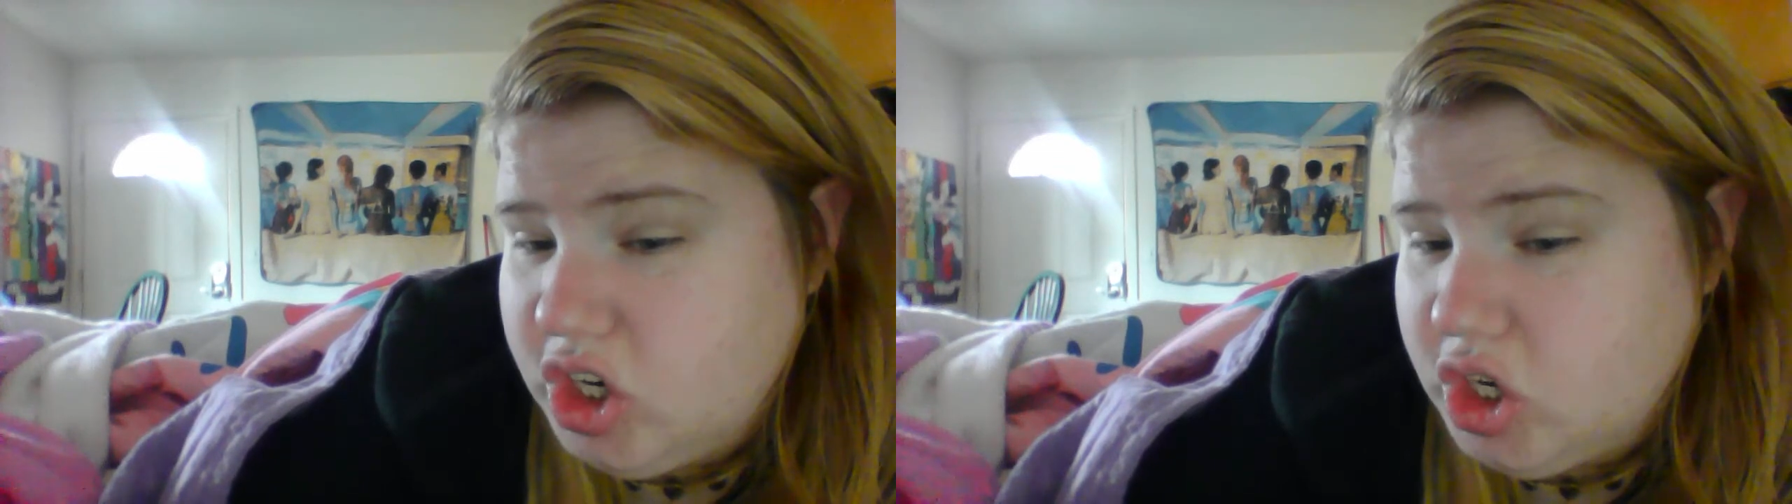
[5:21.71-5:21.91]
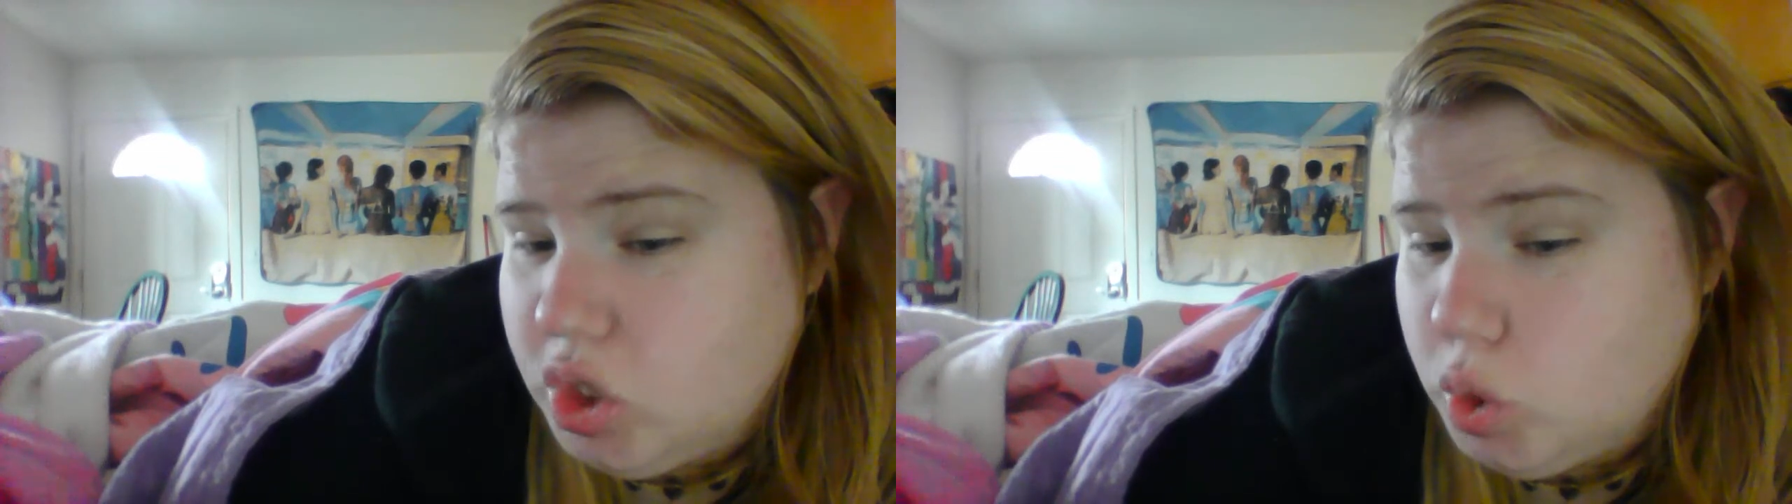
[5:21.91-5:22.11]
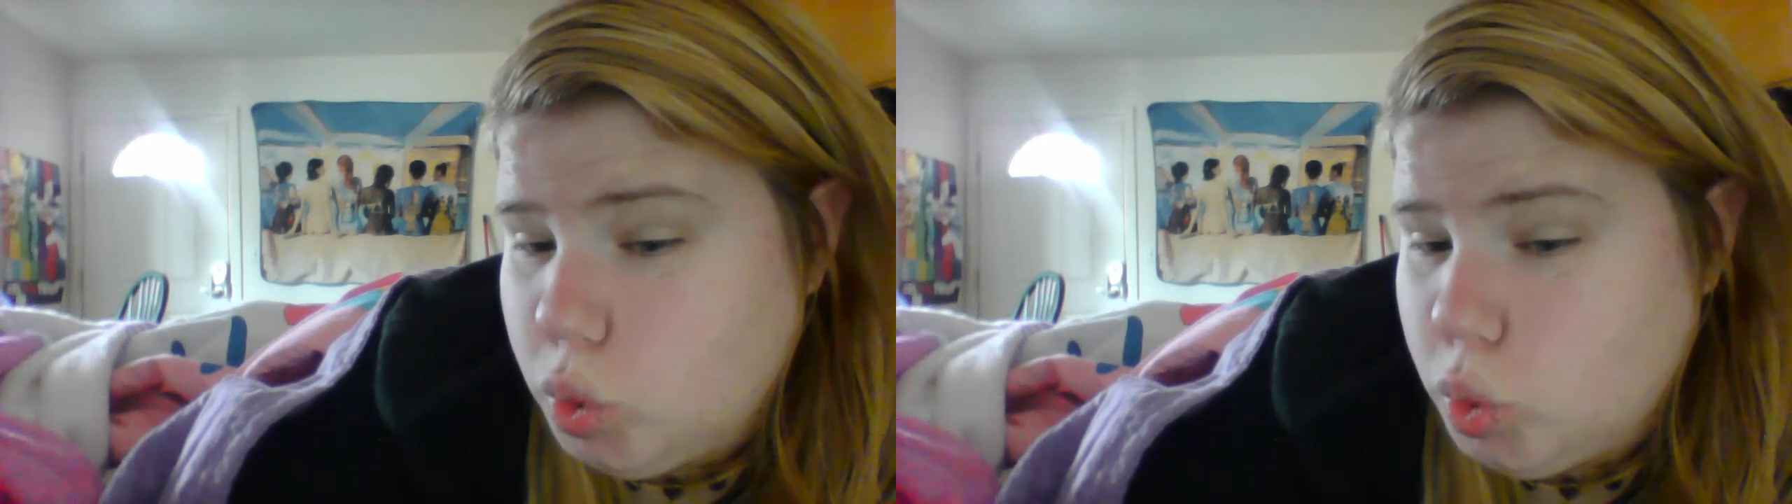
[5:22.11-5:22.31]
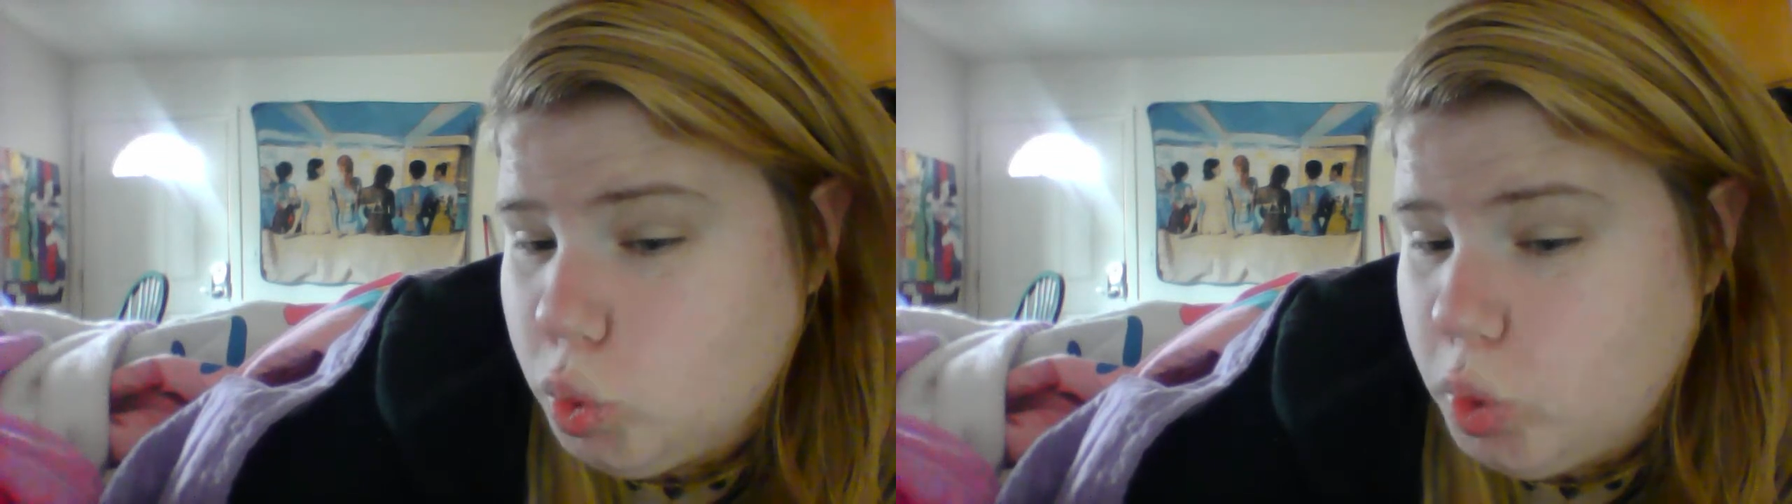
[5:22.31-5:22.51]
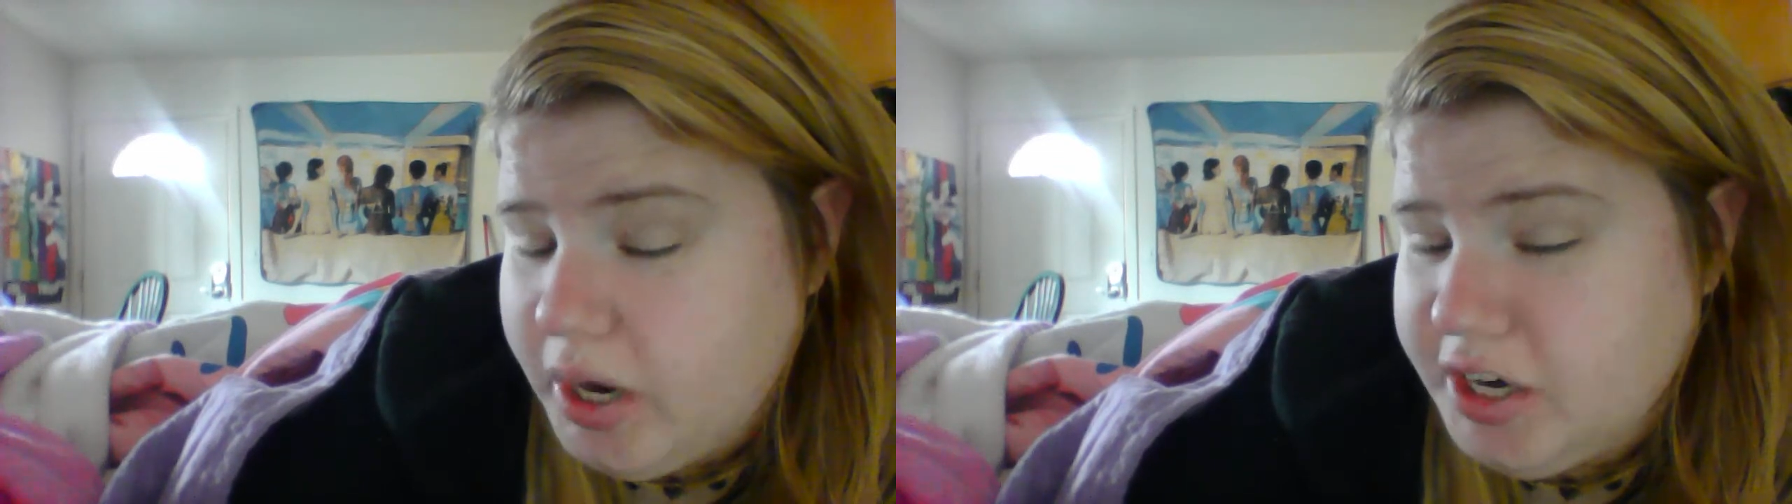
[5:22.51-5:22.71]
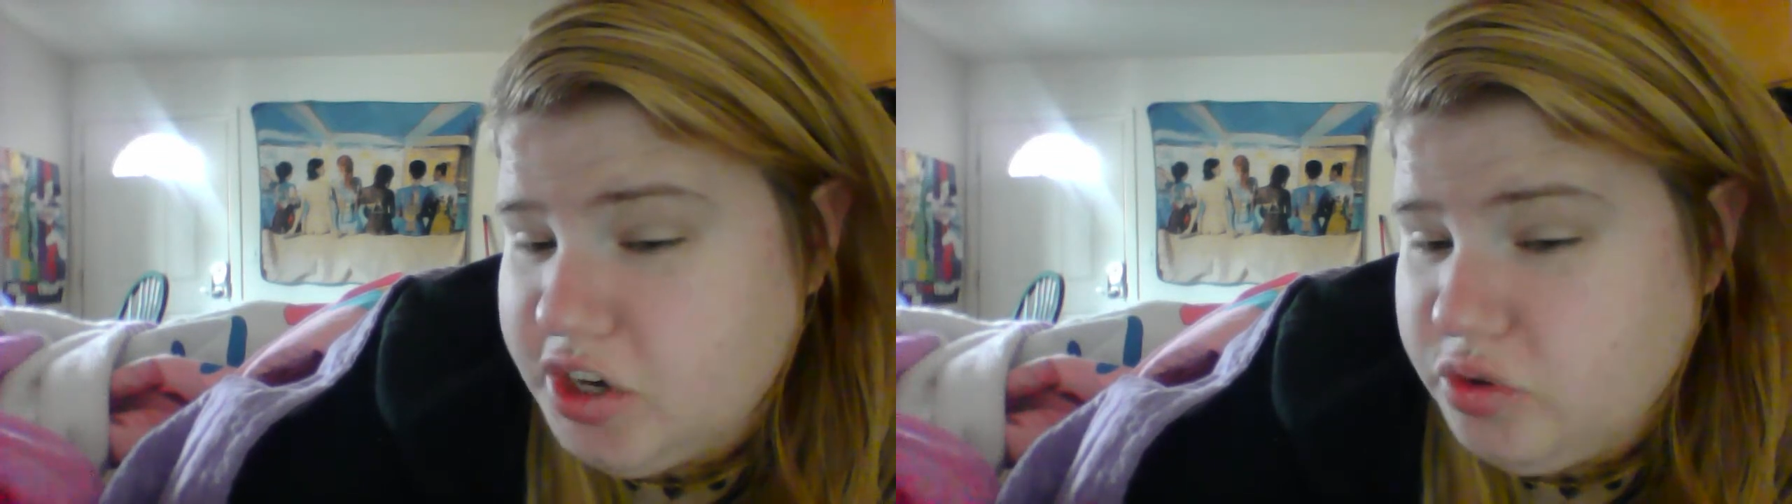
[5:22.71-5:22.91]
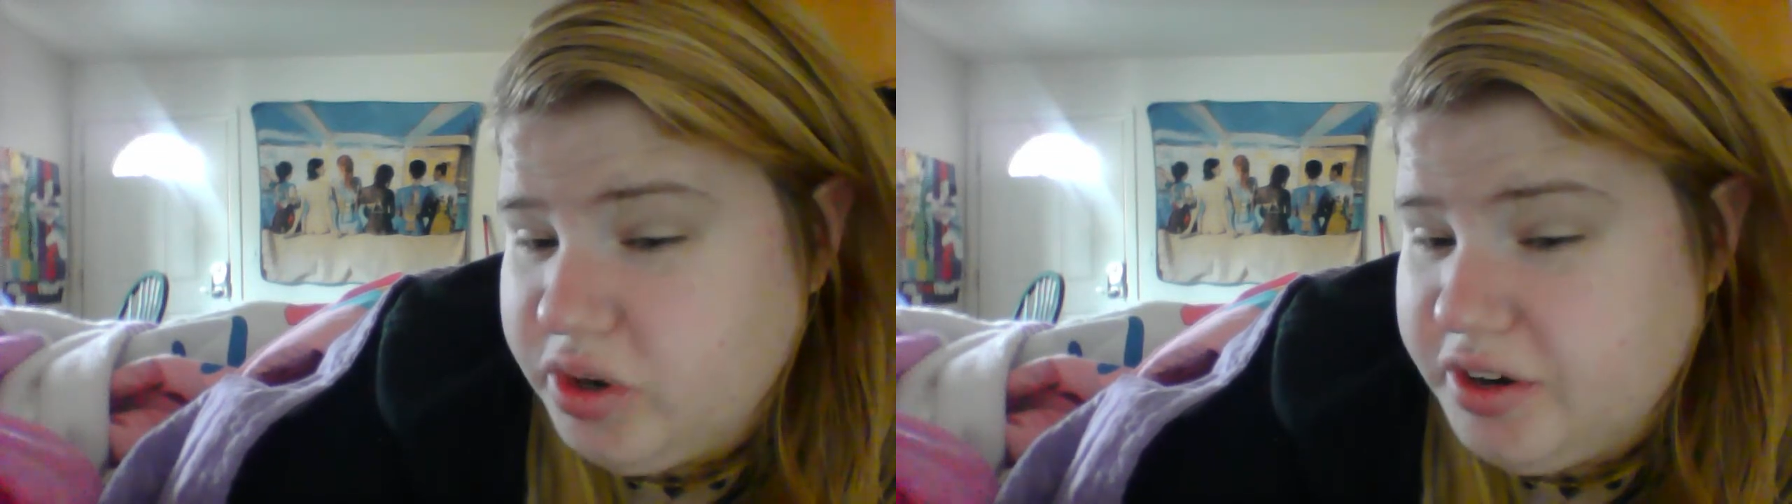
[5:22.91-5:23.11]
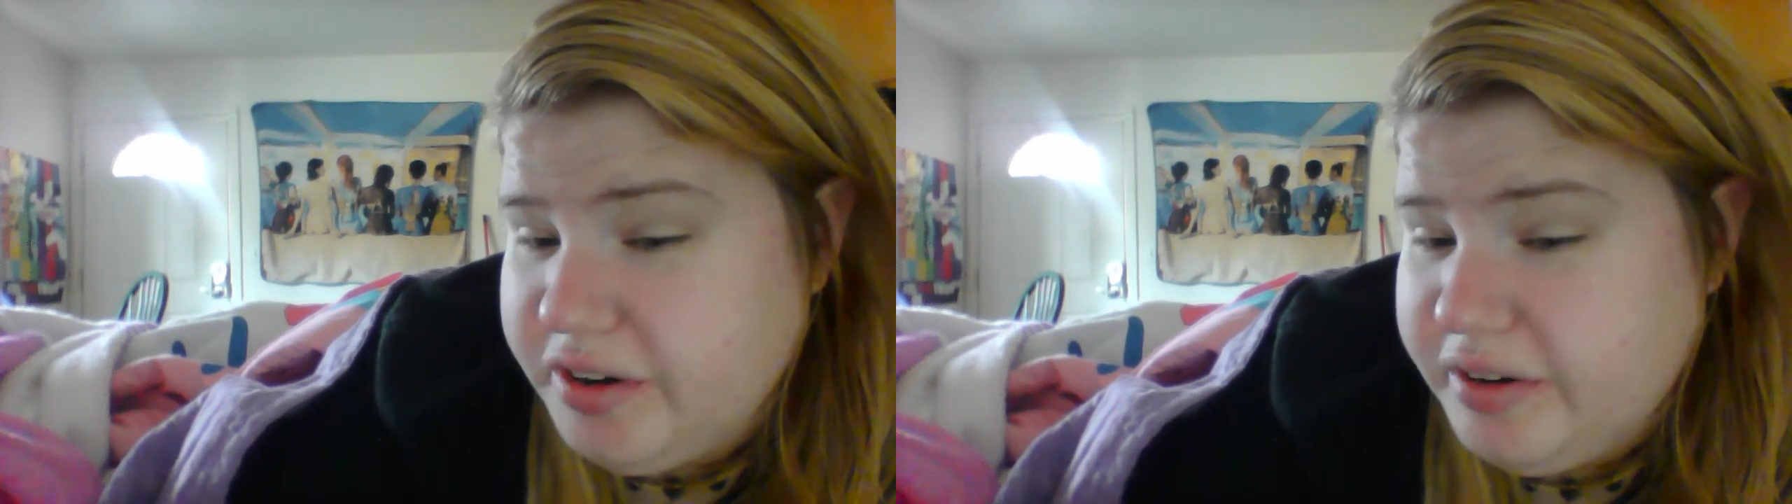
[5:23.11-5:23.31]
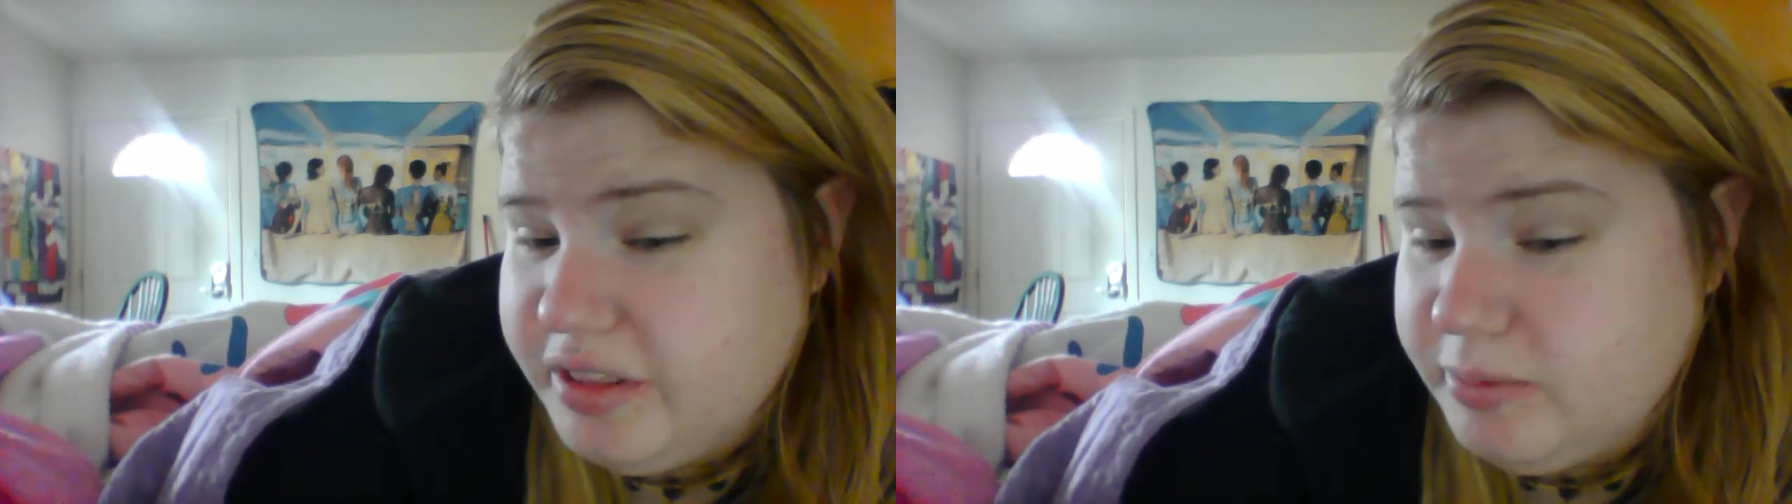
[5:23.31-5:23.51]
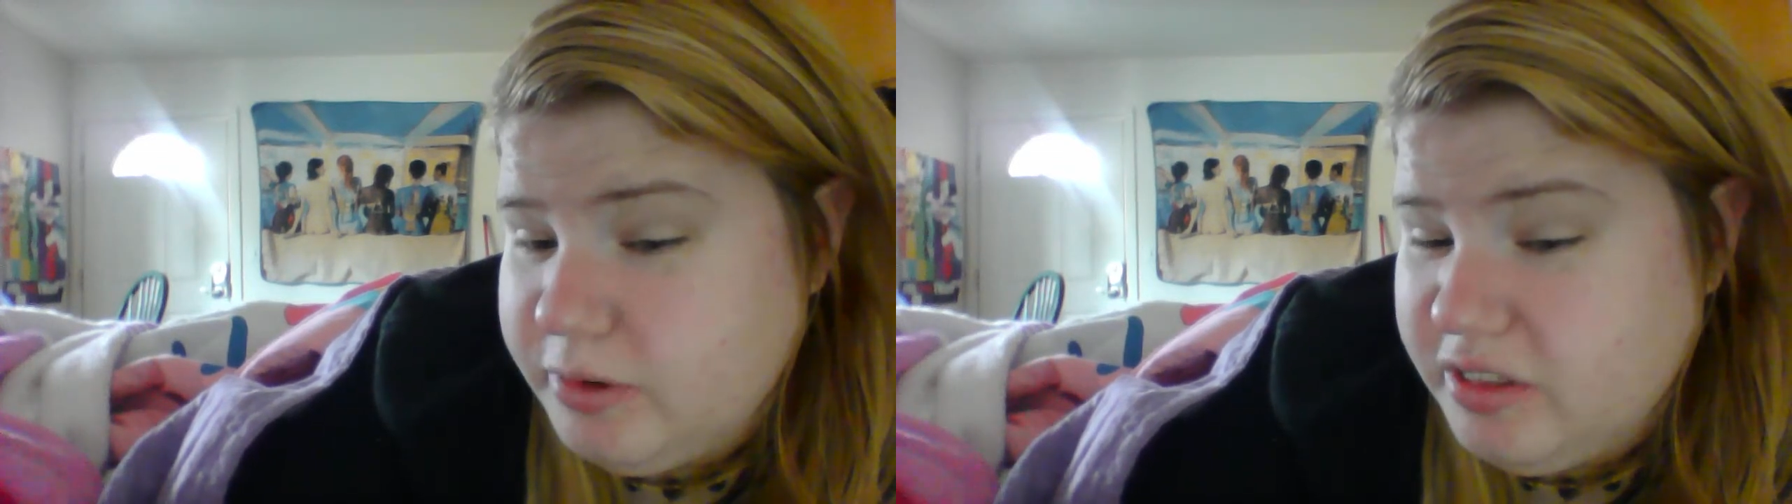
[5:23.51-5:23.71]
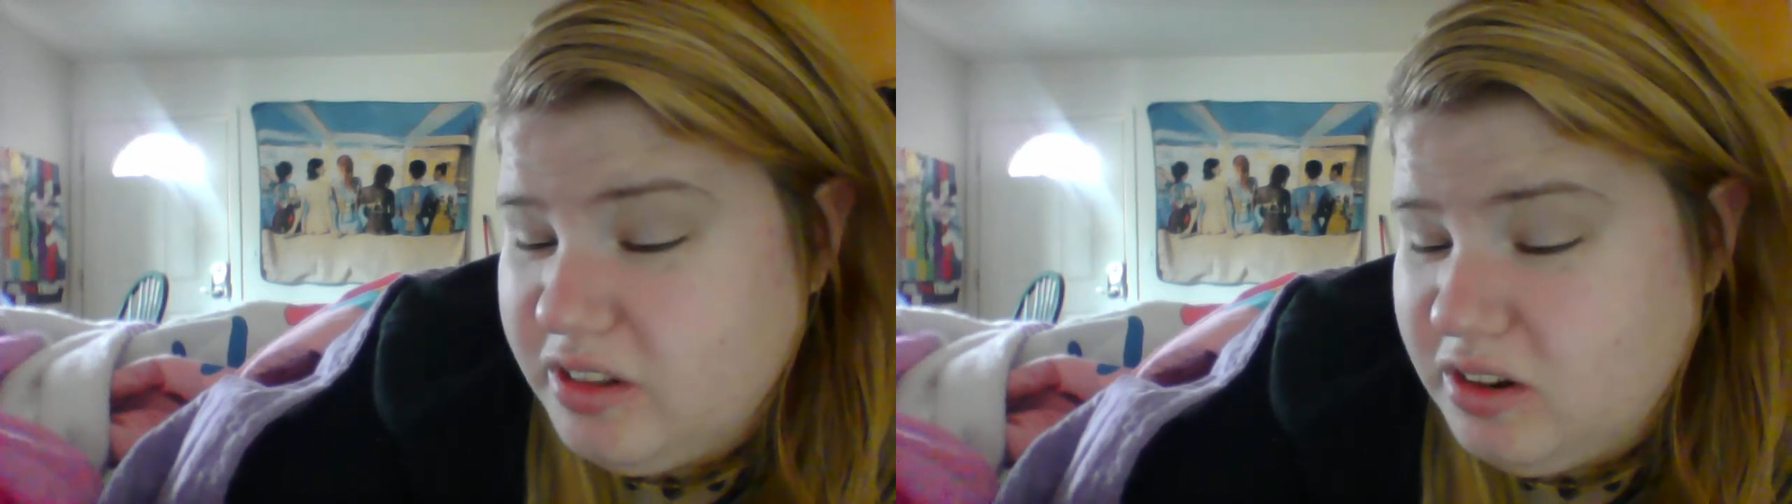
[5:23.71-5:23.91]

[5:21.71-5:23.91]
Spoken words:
though I don't agree with him on